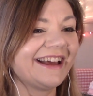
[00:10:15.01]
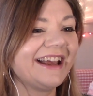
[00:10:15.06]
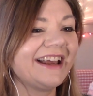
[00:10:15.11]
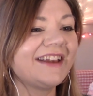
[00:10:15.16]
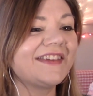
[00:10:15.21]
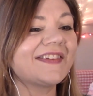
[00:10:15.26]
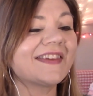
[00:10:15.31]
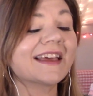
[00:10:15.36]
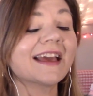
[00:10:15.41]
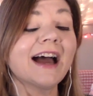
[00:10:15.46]

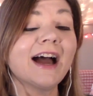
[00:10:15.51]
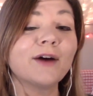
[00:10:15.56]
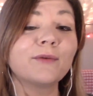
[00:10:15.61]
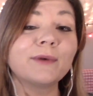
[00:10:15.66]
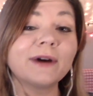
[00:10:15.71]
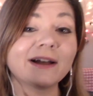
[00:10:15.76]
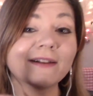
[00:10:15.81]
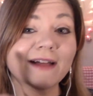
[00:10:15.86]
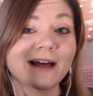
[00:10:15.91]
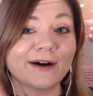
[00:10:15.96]
He's like, I
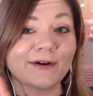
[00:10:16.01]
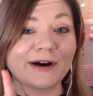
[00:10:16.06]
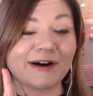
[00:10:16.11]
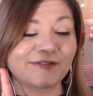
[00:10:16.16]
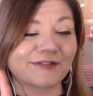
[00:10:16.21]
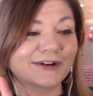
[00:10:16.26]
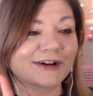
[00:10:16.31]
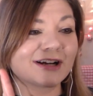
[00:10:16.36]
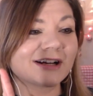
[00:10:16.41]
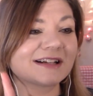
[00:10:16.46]
will,
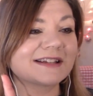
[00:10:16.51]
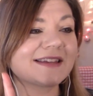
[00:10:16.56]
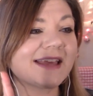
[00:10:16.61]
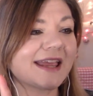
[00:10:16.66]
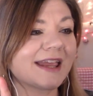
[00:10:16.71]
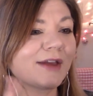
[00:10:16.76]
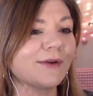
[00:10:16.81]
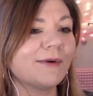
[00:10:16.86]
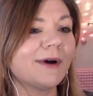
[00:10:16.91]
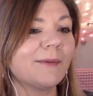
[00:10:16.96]
however,
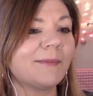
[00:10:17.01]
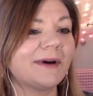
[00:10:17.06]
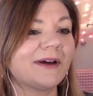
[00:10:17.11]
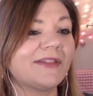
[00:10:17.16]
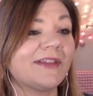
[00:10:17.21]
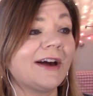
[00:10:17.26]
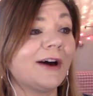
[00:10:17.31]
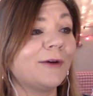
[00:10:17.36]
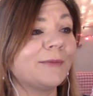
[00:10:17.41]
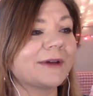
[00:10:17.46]
take you up on
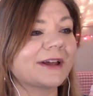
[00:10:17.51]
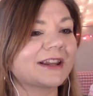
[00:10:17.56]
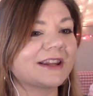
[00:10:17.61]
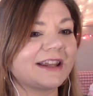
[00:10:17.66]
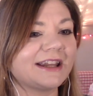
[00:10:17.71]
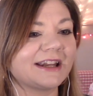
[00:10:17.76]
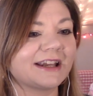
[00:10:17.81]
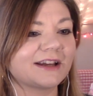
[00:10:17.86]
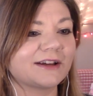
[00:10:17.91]
the helmet cleaning.